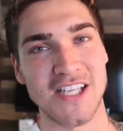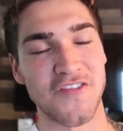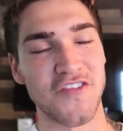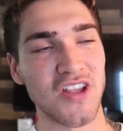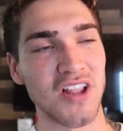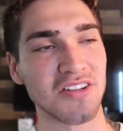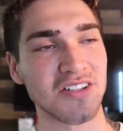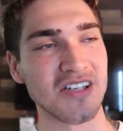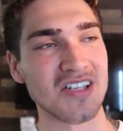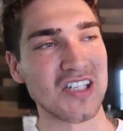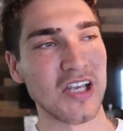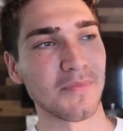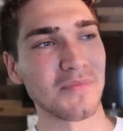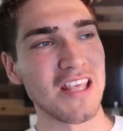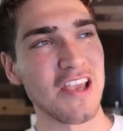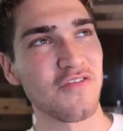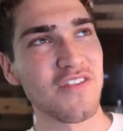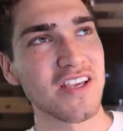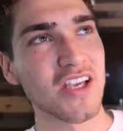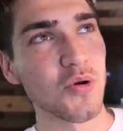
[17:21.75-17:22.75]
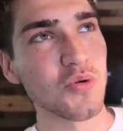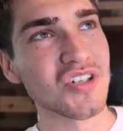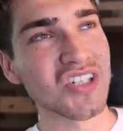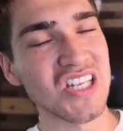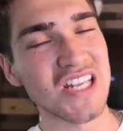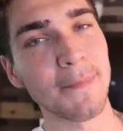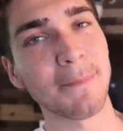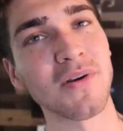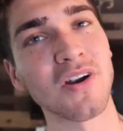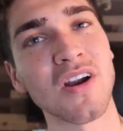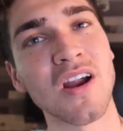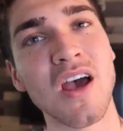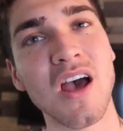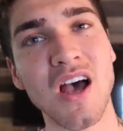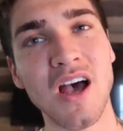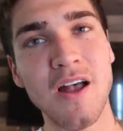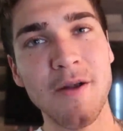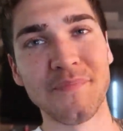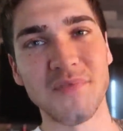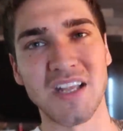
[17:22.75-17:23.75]
I feel like there's some, if we go deeper,
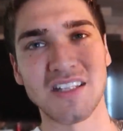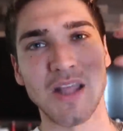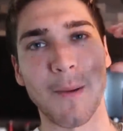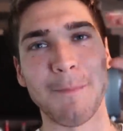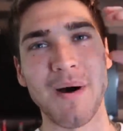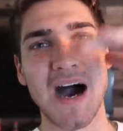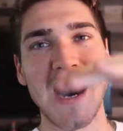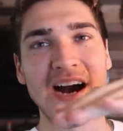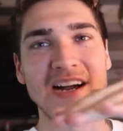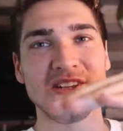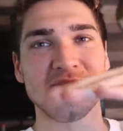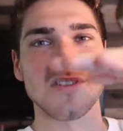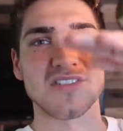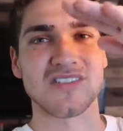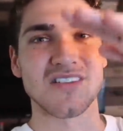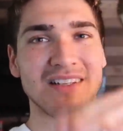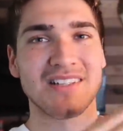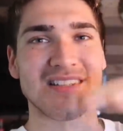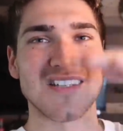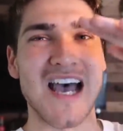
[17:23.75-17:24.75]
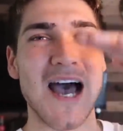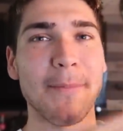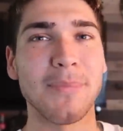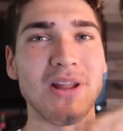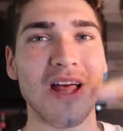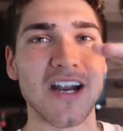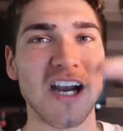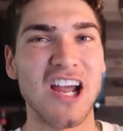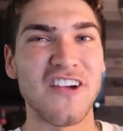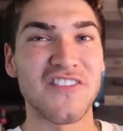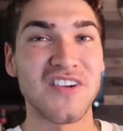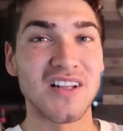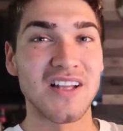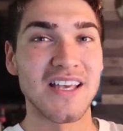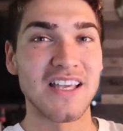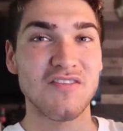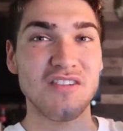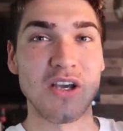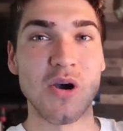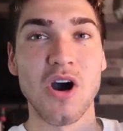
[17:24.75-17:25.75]
like the box is just like the top layer, I feel
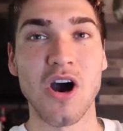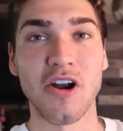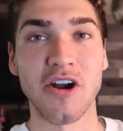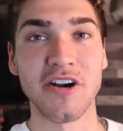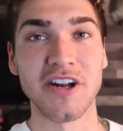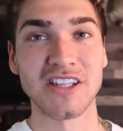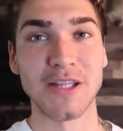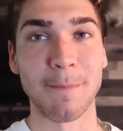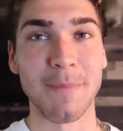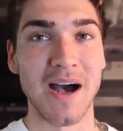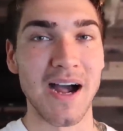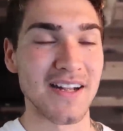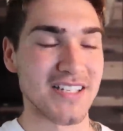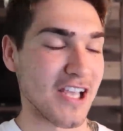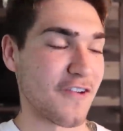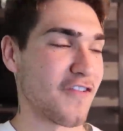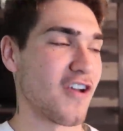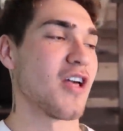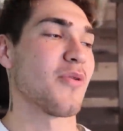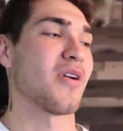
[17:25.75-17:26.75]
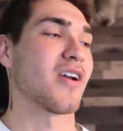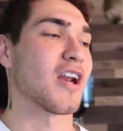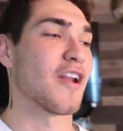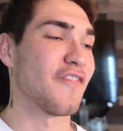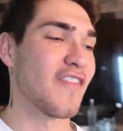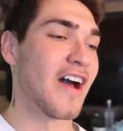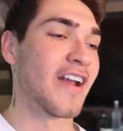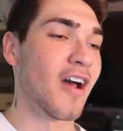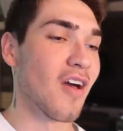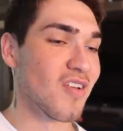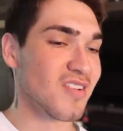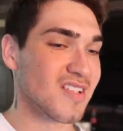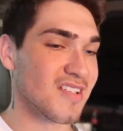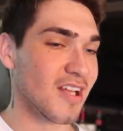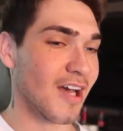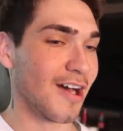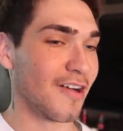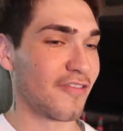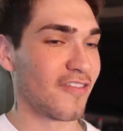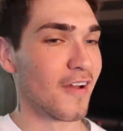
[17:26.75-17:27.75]
like. If we go underneath the box, I feel like we're going to find other
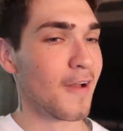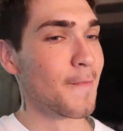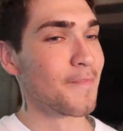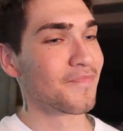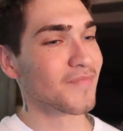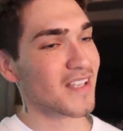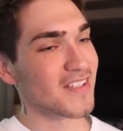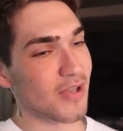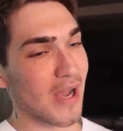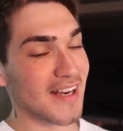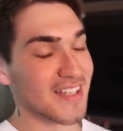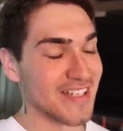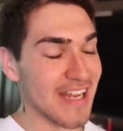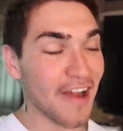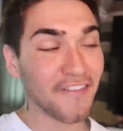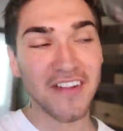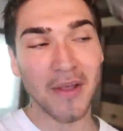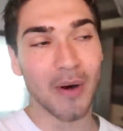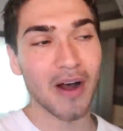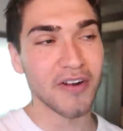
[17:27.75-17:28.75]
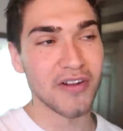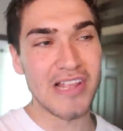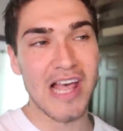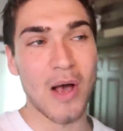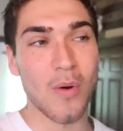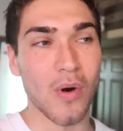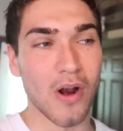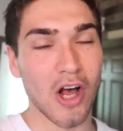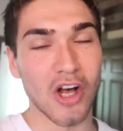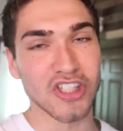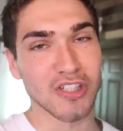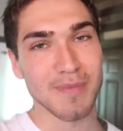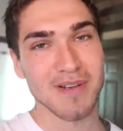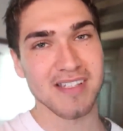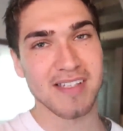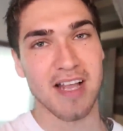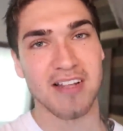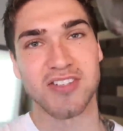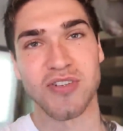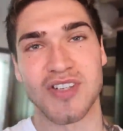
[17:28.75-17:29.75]
stuff. So I definitely want to do that
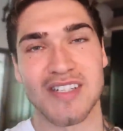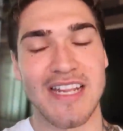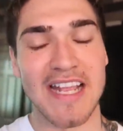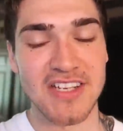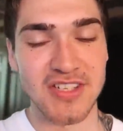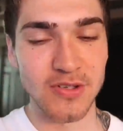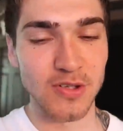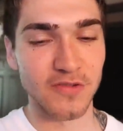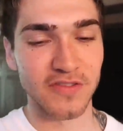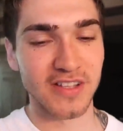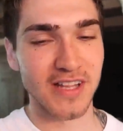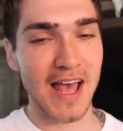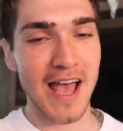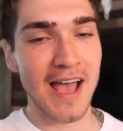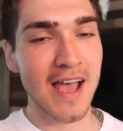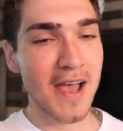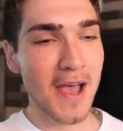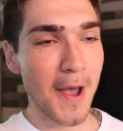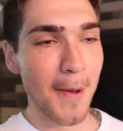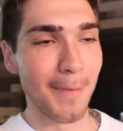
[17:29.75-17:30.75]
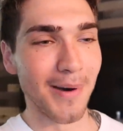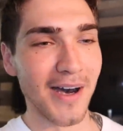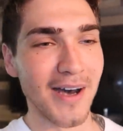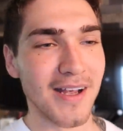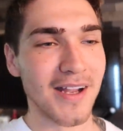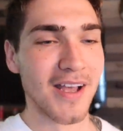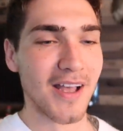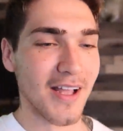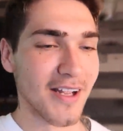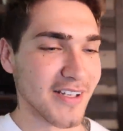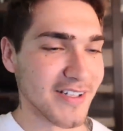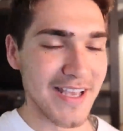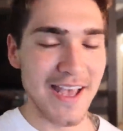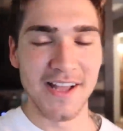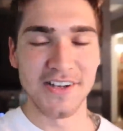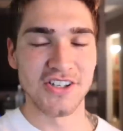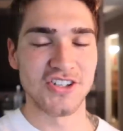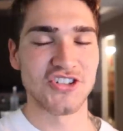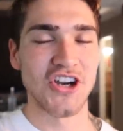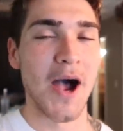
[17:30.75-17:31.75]
100%, so stay tuned for that. But
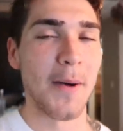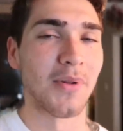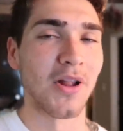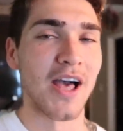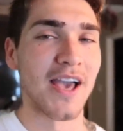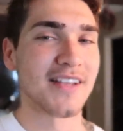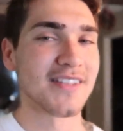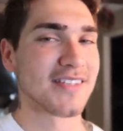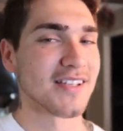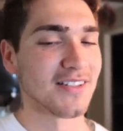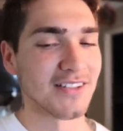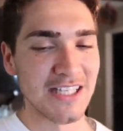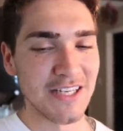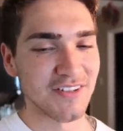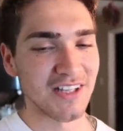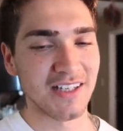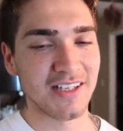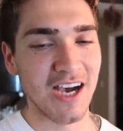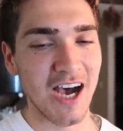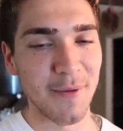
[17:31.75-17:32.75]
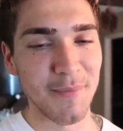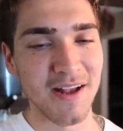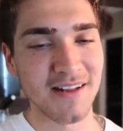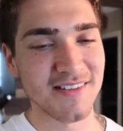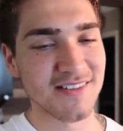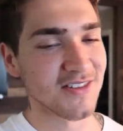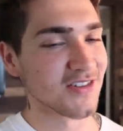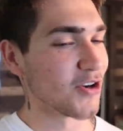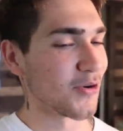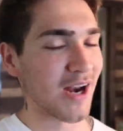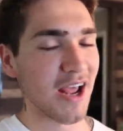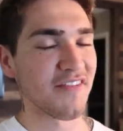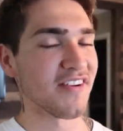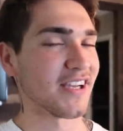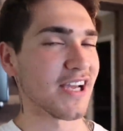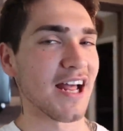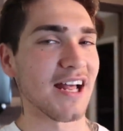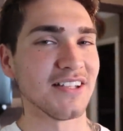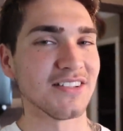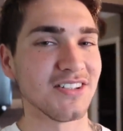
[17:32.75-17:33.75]
yeah, just drop likes, leave in the comments, do whatever
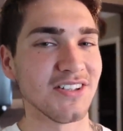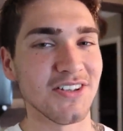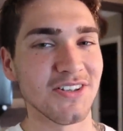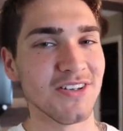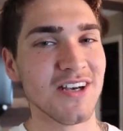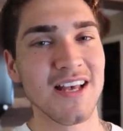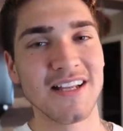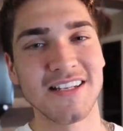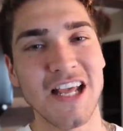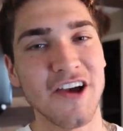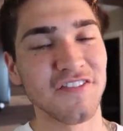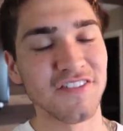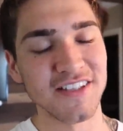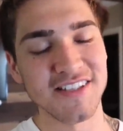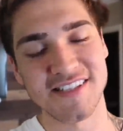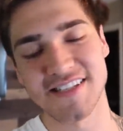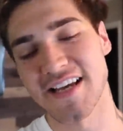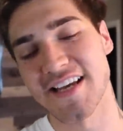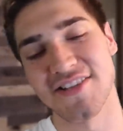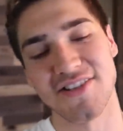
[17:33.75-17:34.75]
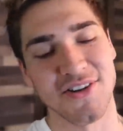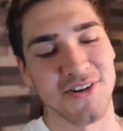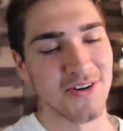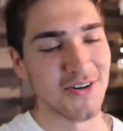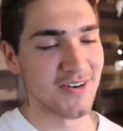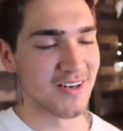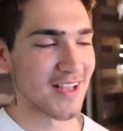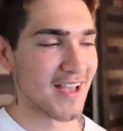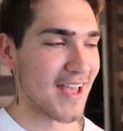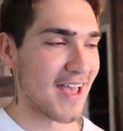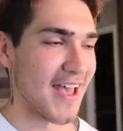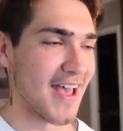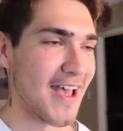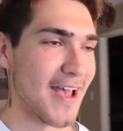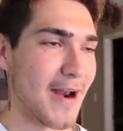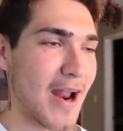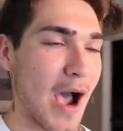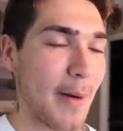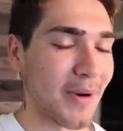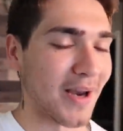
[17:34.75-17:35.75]
you gotta do. Definitely stay tuned,
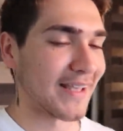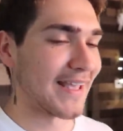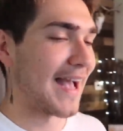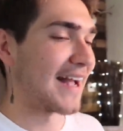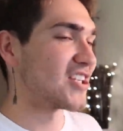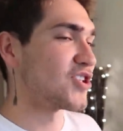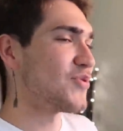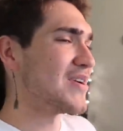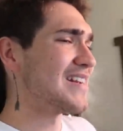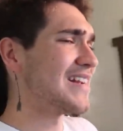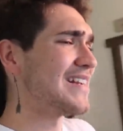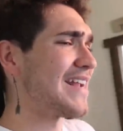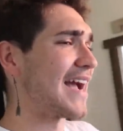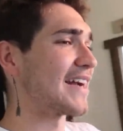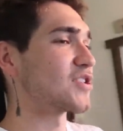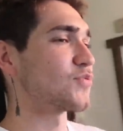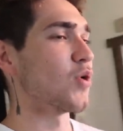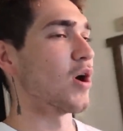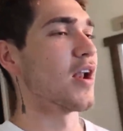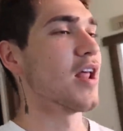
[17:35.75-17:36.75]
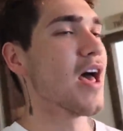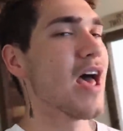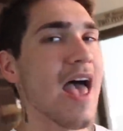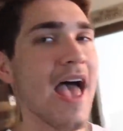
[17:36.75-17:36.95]
and I'm gonna catch you in the next one.